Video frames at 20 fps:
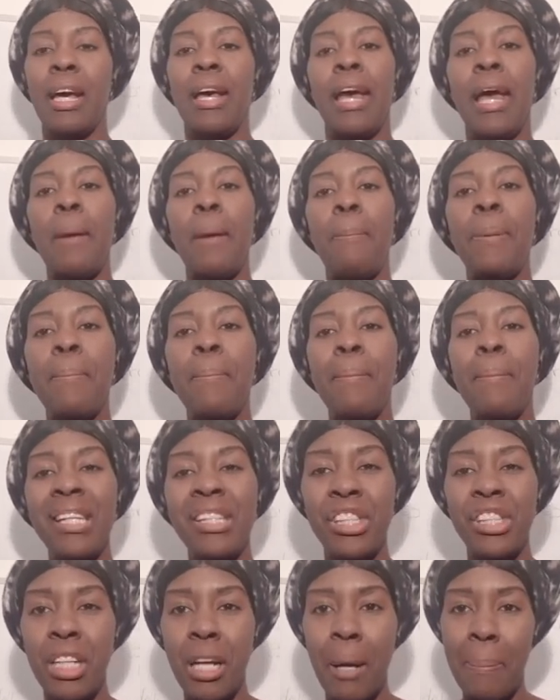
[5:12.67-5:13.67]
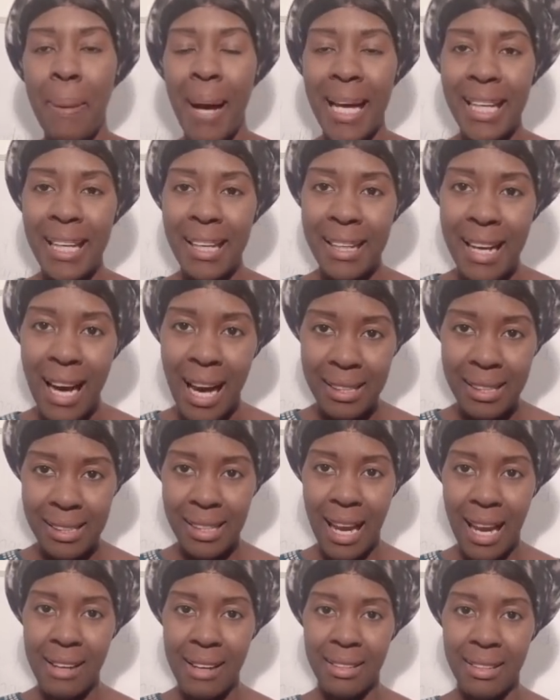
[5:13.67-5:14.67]
Et puis machine nan pa gen gaz
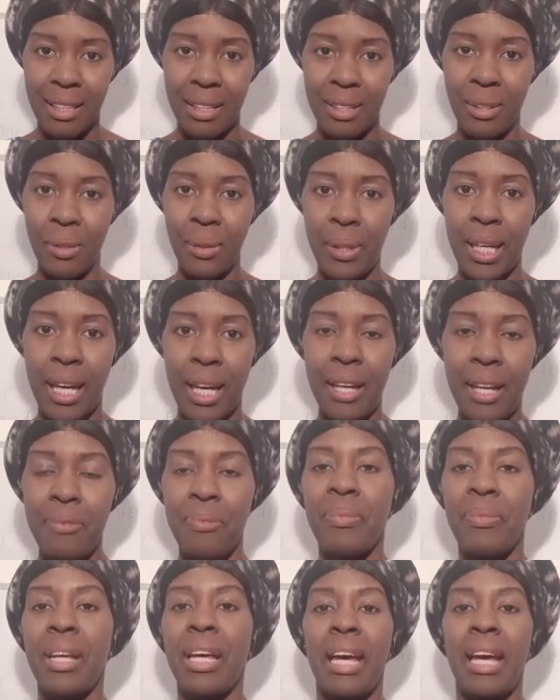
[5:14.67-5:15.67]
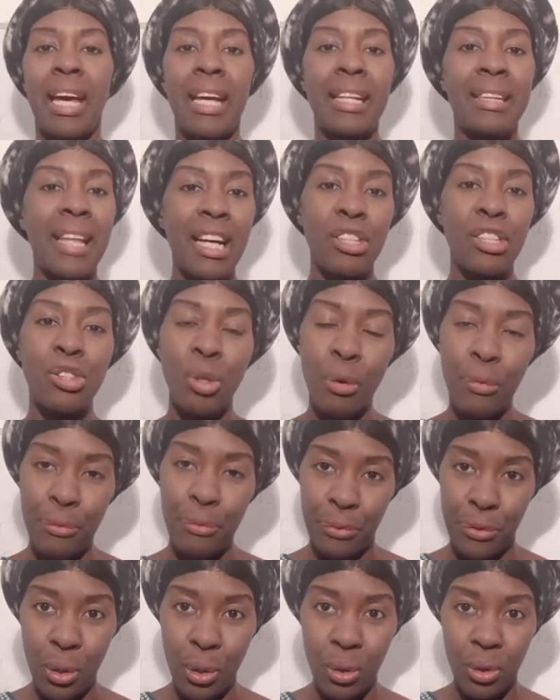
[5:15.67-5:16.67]
la dan, okay? And there's no
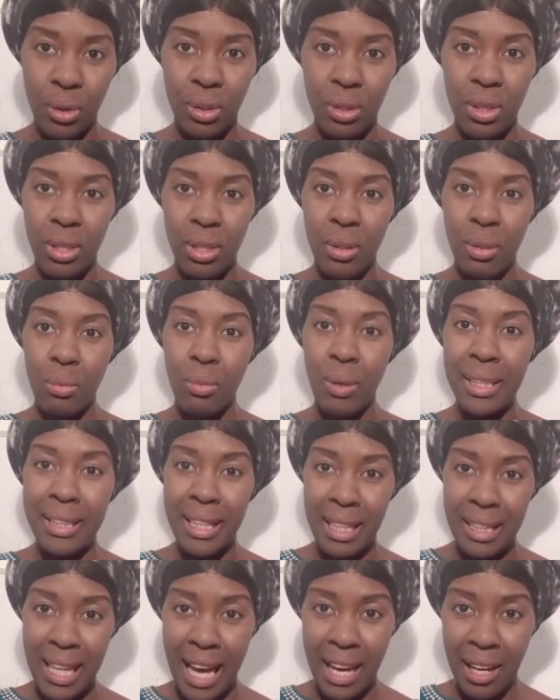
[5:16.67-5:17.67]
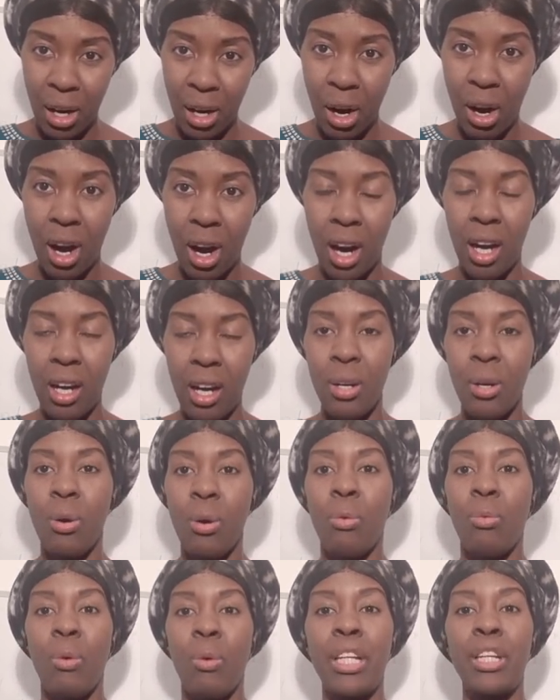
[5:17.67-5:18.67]
fuel within that car.
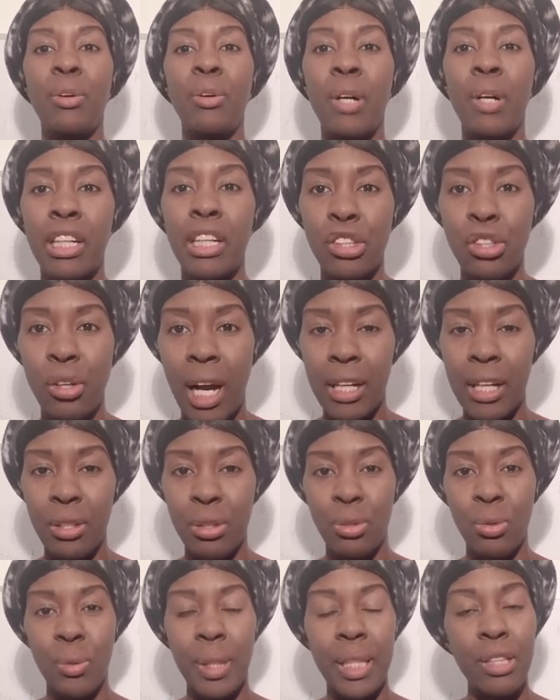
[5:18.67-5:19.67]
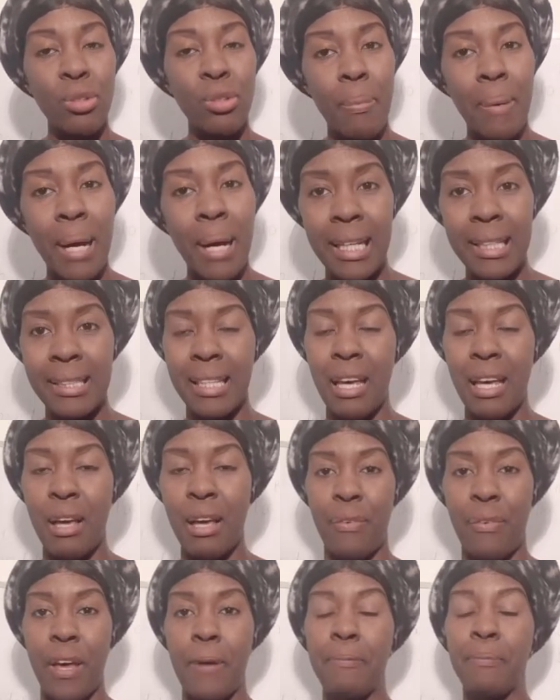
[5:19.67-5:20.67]
What are you going to try to do? Ki so pral
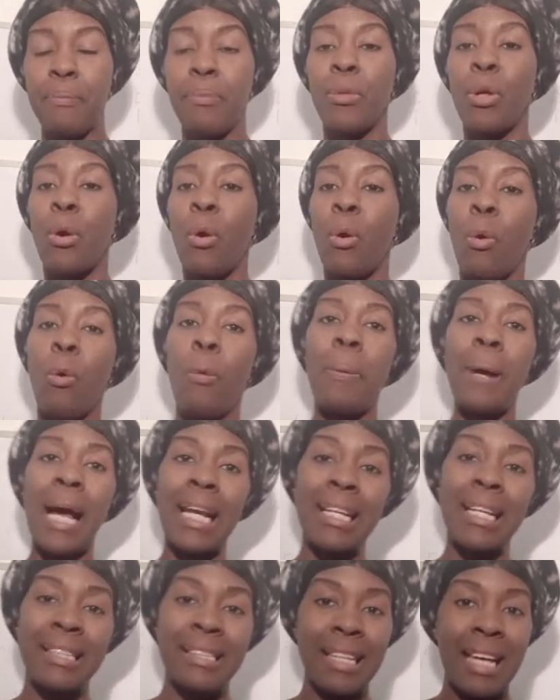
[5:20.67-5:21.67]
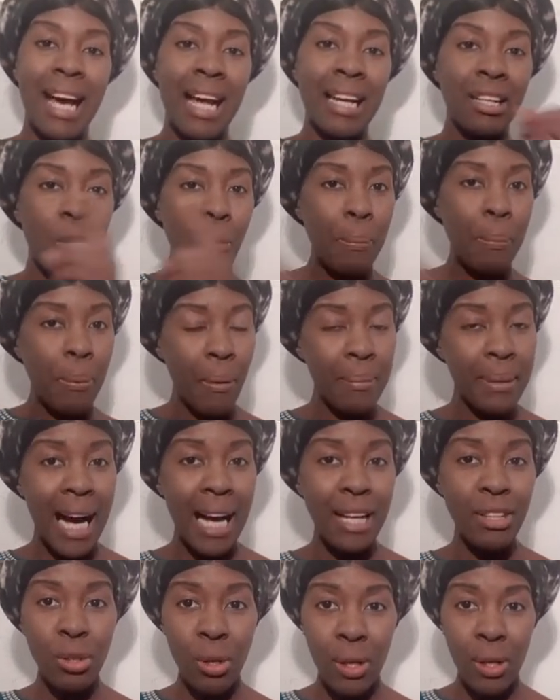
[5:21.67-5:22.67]
essayer fè? Ou pral essayer al non pompe
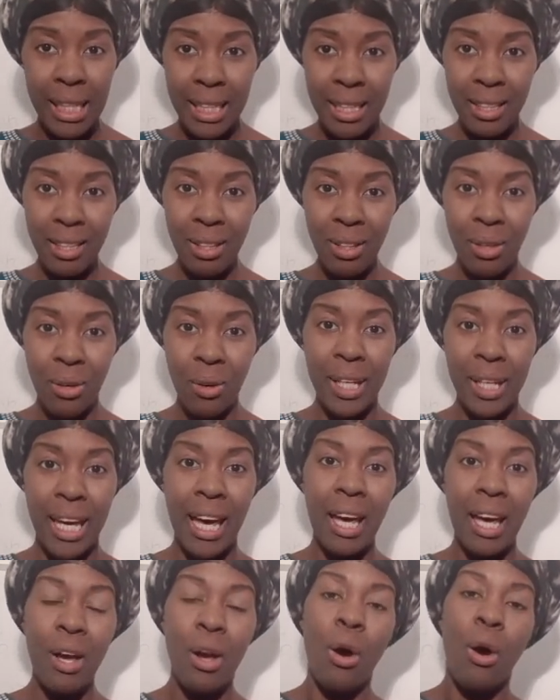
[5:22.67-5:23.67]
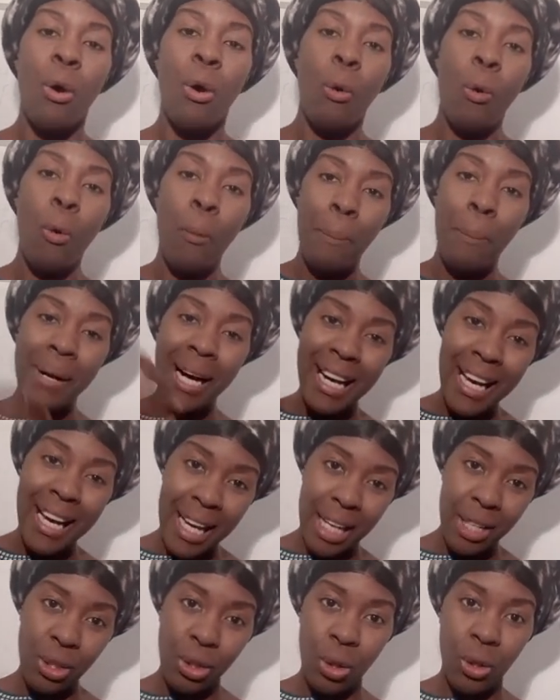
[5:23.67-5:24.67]
gasoline, okay? Ou pran
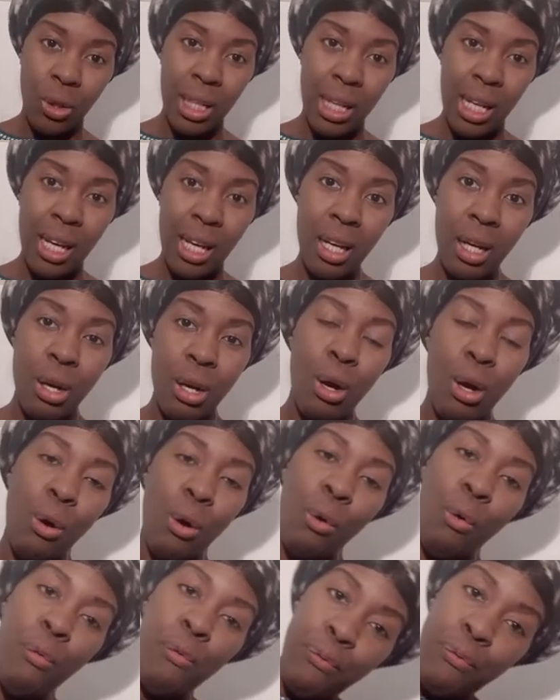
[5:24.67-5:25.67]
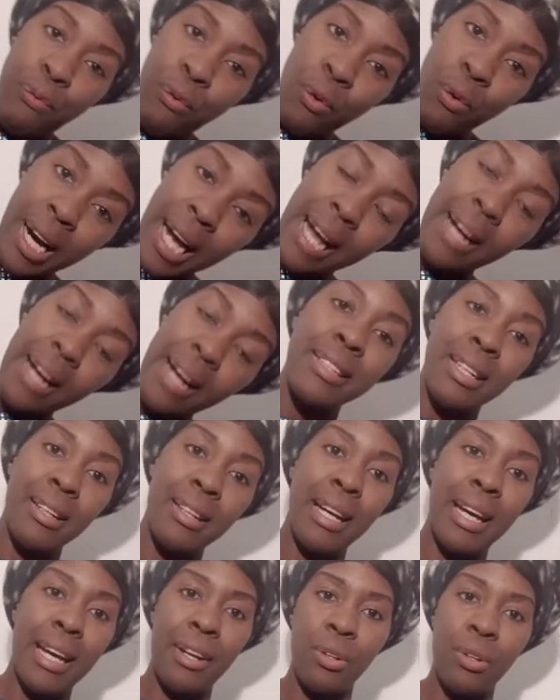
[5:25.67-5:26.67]
handle lan, ou fourer an
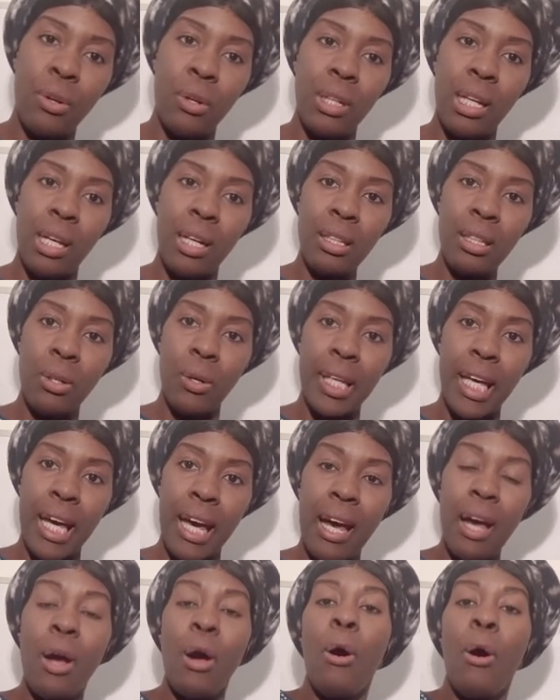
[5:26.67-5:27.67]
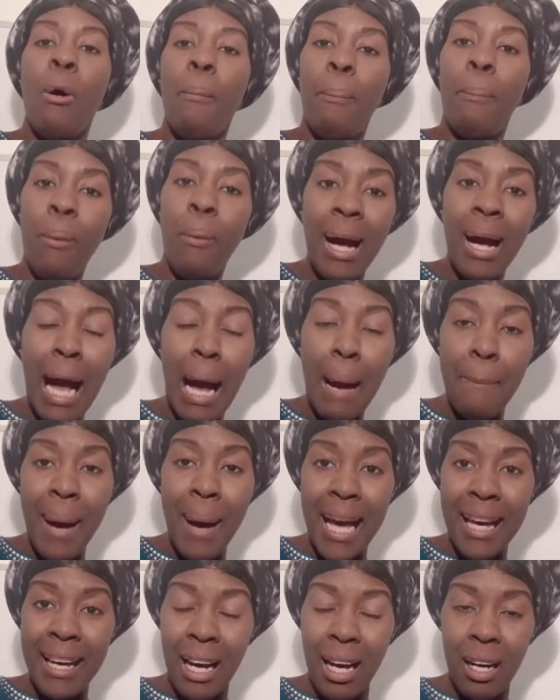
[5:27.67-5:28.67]
dan handle lan, okay? pour ka
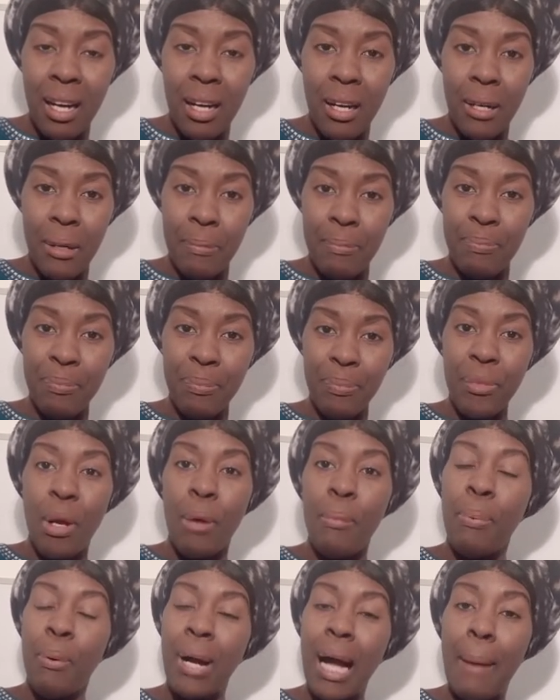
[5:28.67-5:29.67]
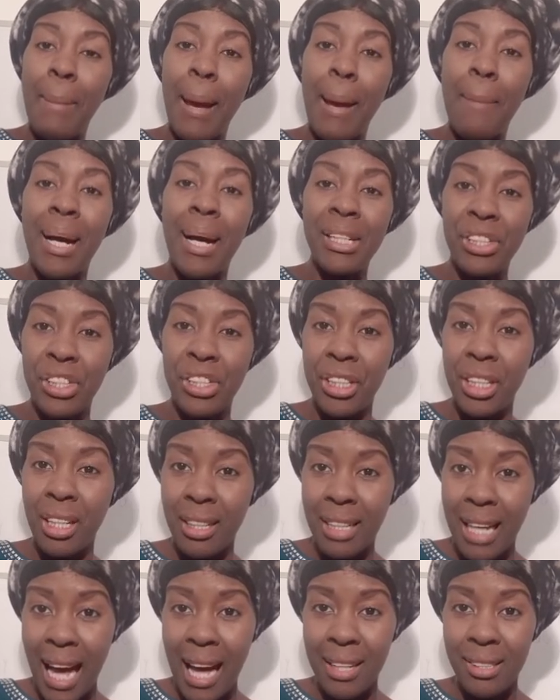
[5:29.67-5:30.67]
bay pour ka bay machine
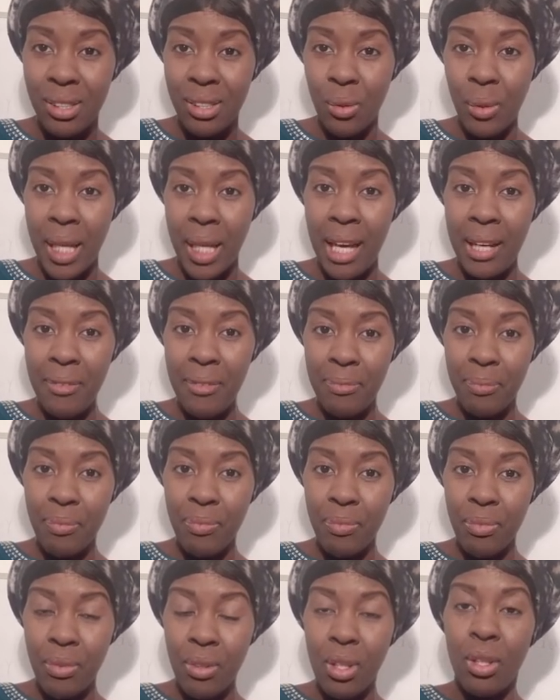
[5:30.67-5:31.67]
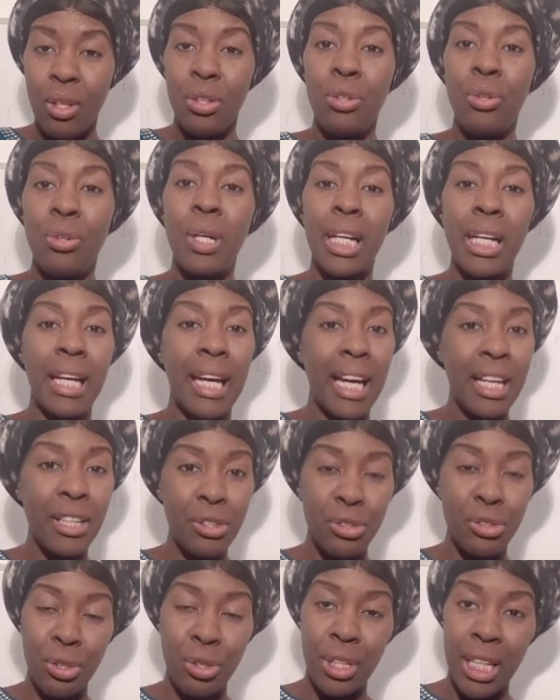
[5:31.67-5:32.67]
nan gaz, okay? You're gonna
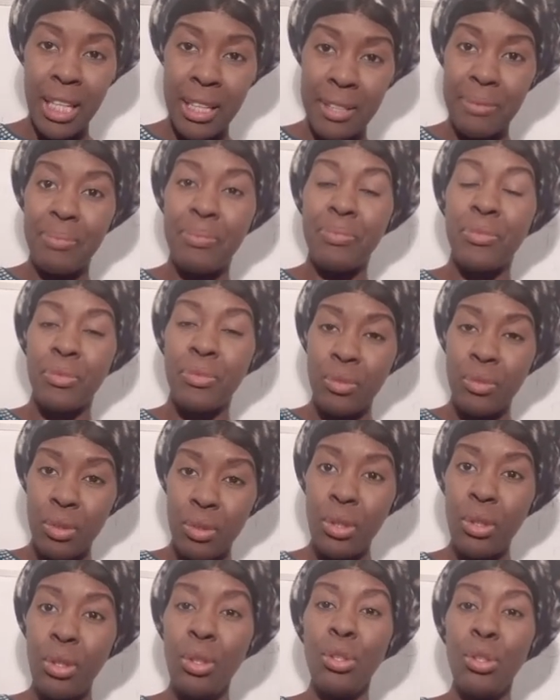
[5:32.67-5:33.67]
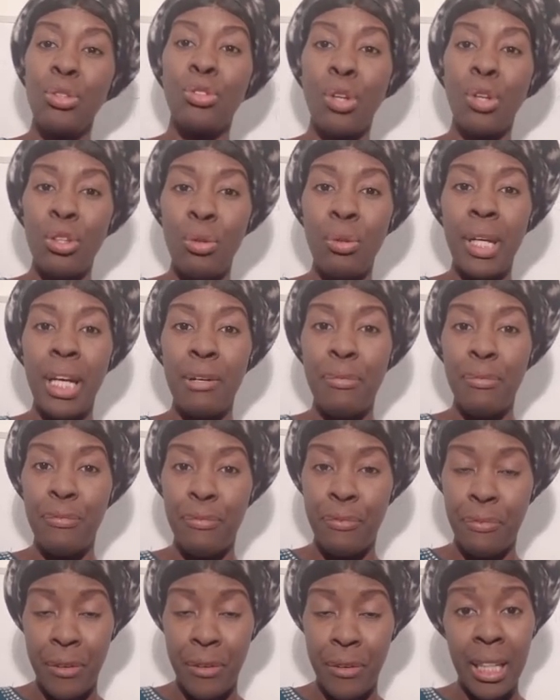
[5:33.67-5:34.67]
insert it so you can
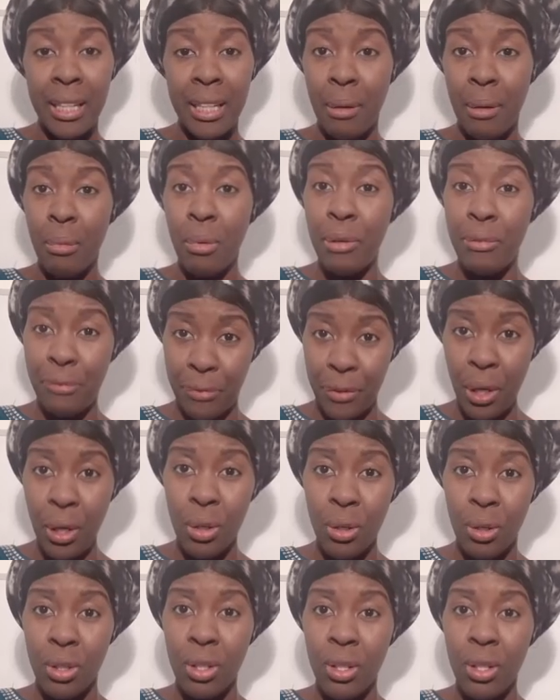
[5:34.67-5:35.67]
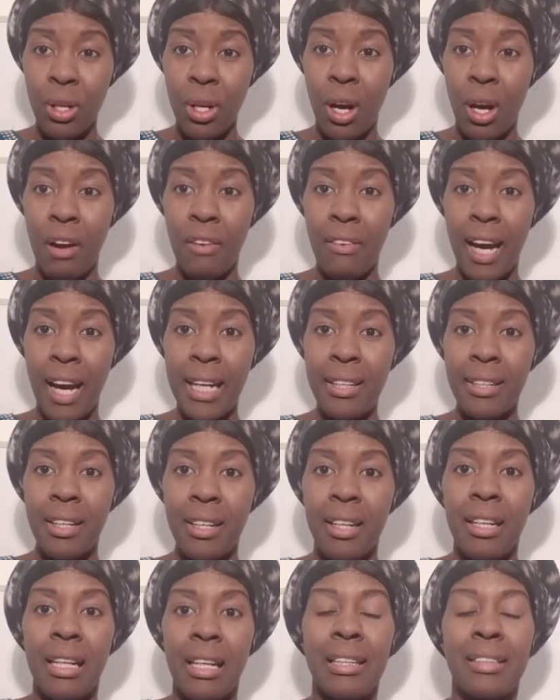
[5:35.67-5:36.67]
fill it up with fuel. All right?
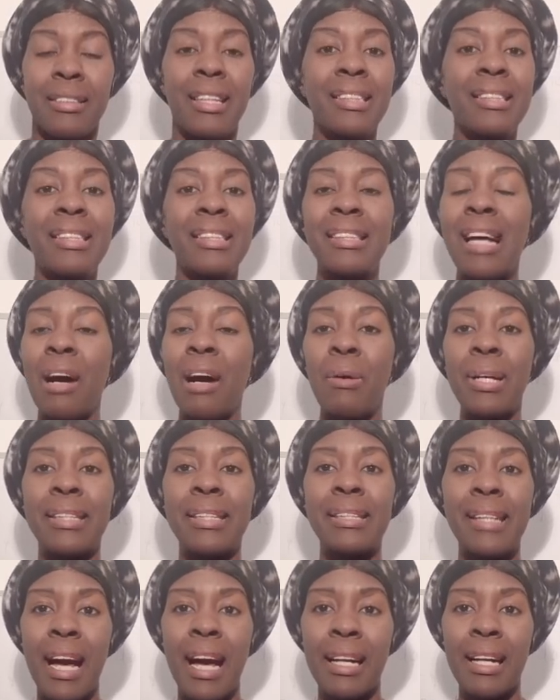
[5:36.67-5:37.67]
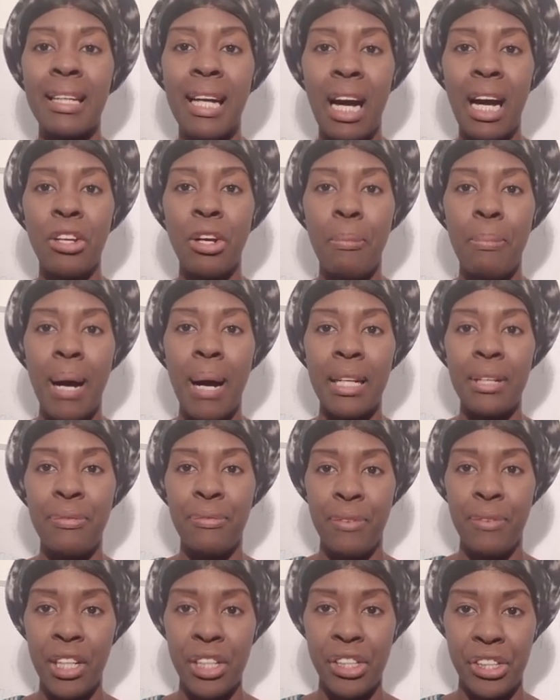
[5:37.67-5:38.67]
This is how exactly how your body
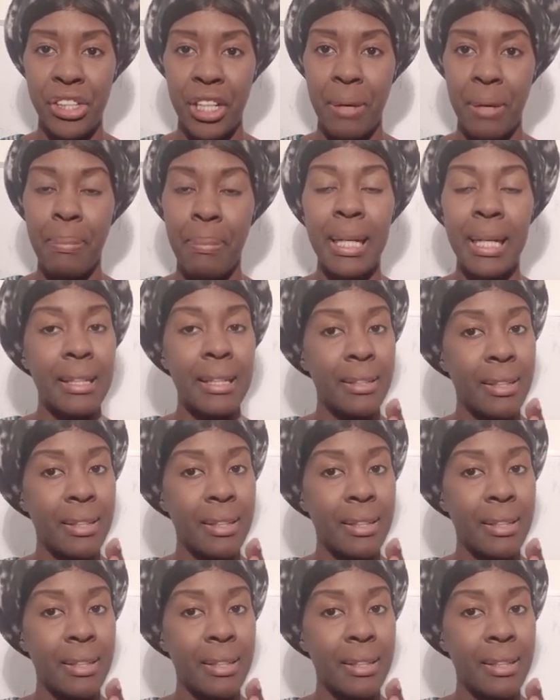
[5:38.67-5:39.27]
function, but